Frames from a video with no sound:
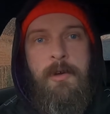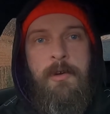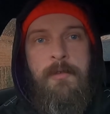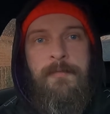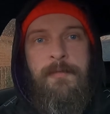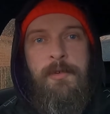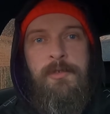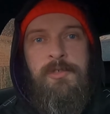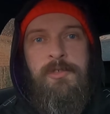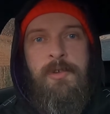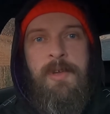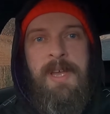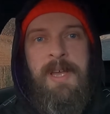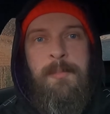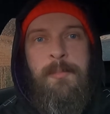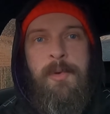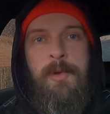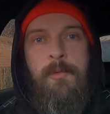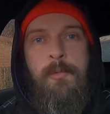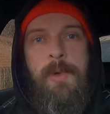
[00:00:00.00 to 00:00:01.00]
of the
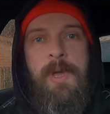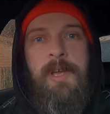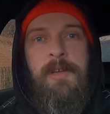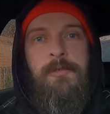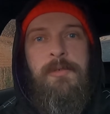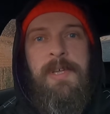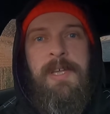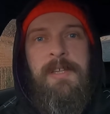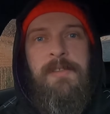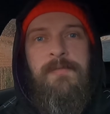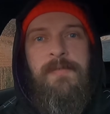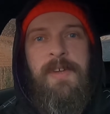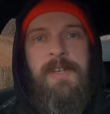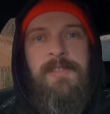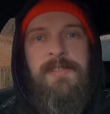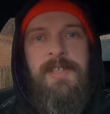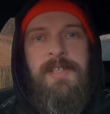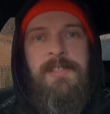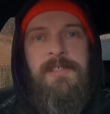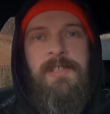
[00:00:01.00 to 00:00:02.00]
app where you can
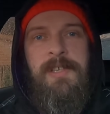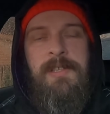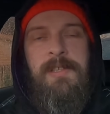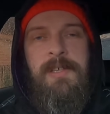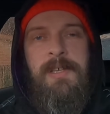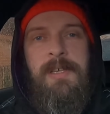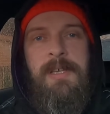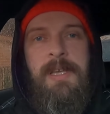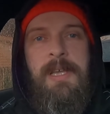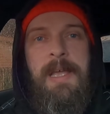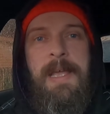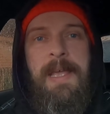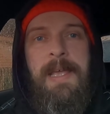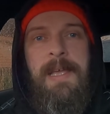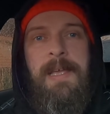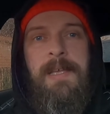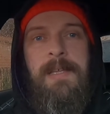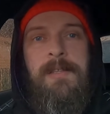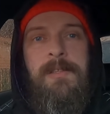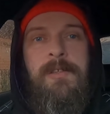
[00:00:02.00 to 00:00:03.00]
find that setting
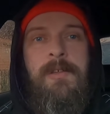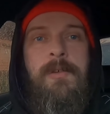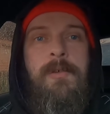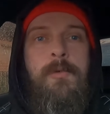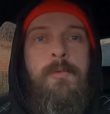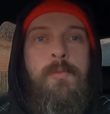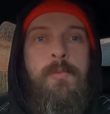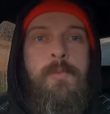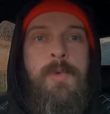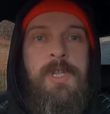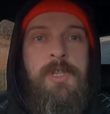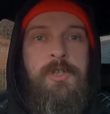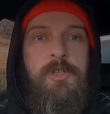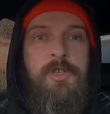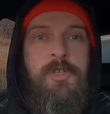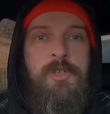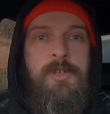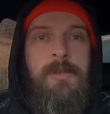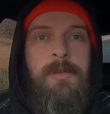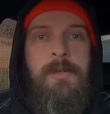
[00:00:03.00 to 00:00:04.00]
and
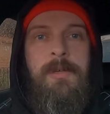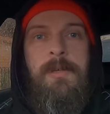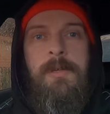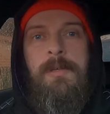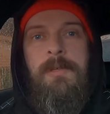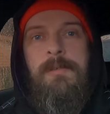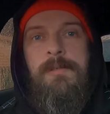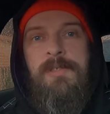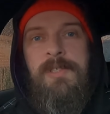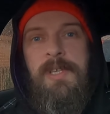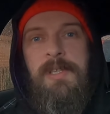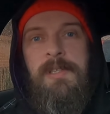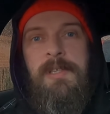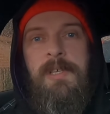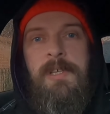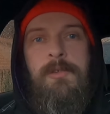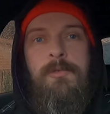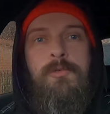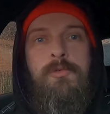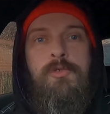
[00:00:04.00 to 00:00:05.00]
which
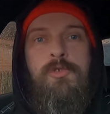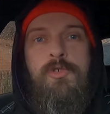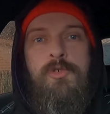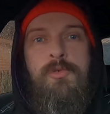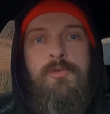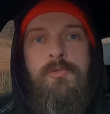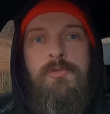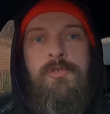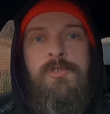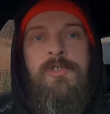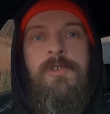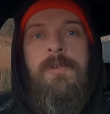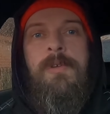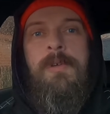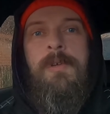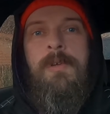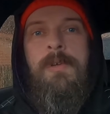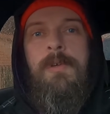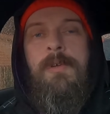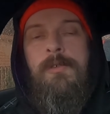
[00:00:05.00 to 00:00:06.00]
setting to choose
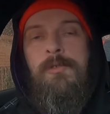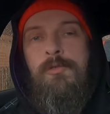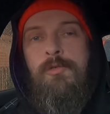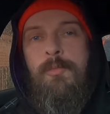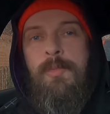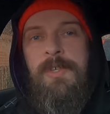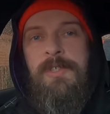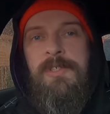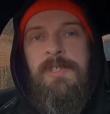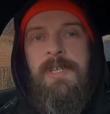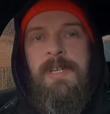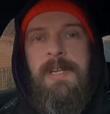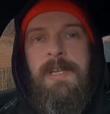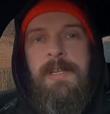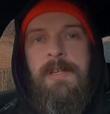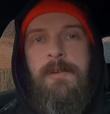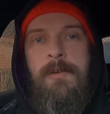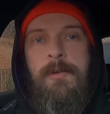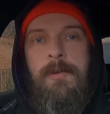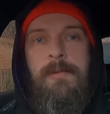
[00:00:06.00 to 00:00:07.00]
to
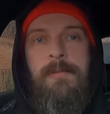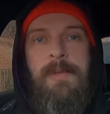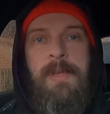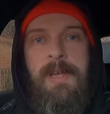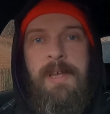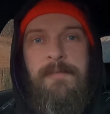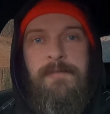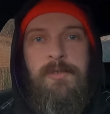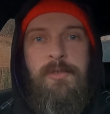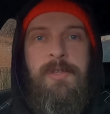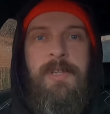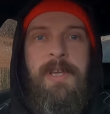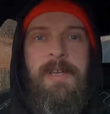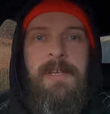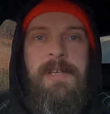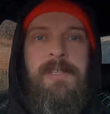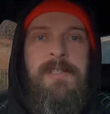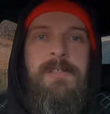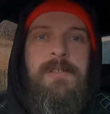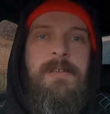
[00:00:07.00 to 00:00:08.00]
basically have the
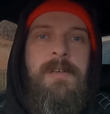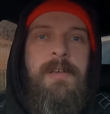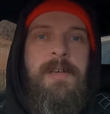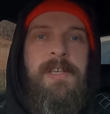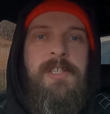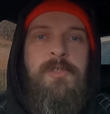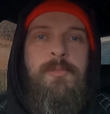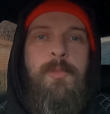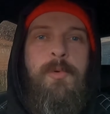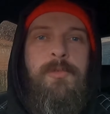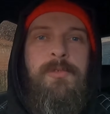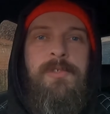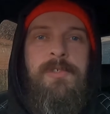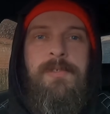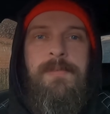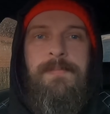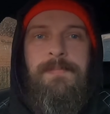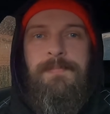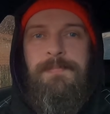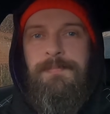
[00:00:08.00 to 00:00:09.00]
direct response.
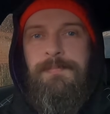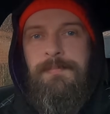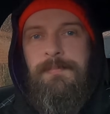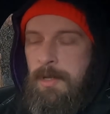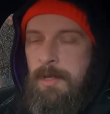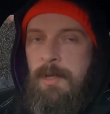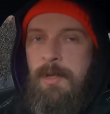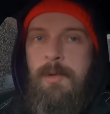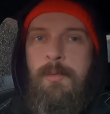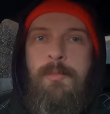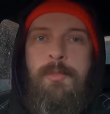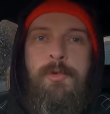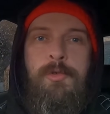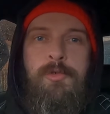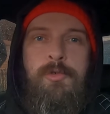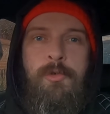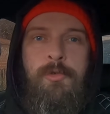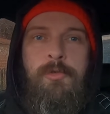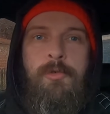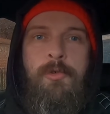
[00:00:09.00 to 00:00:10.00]

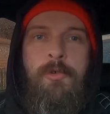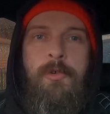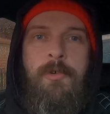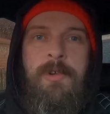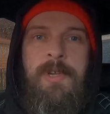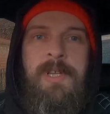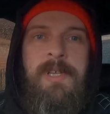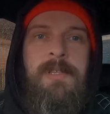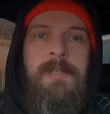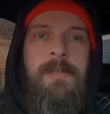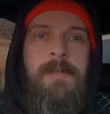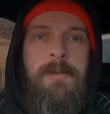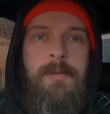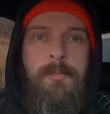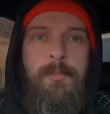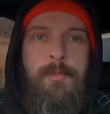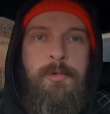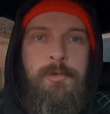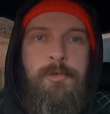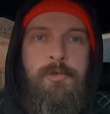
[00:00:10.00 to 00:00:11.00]
Put your dongle in,
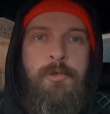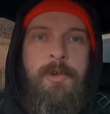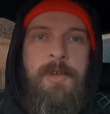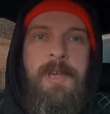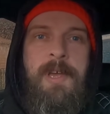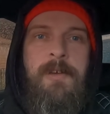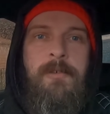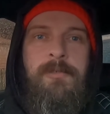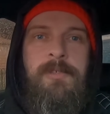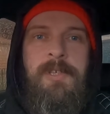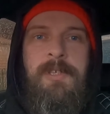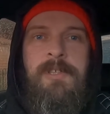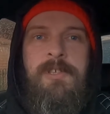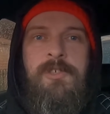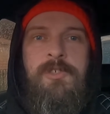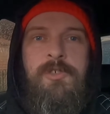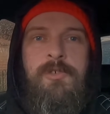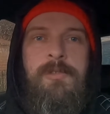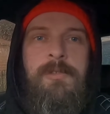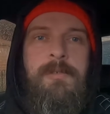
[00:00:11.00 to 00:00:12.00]
put your car on
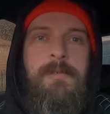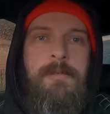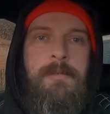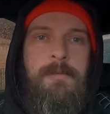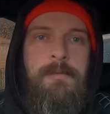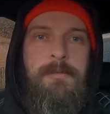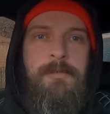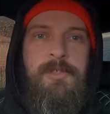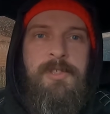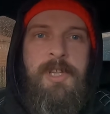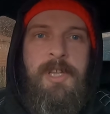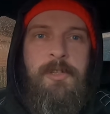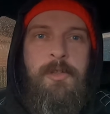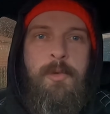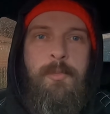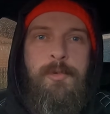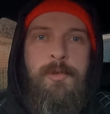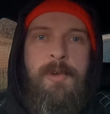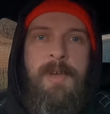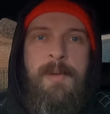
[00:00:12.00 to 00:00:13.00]
ignition, start
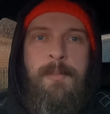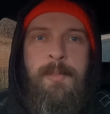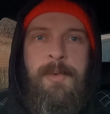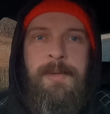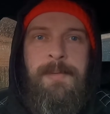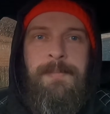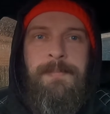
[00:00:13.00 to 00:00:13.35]
up your app.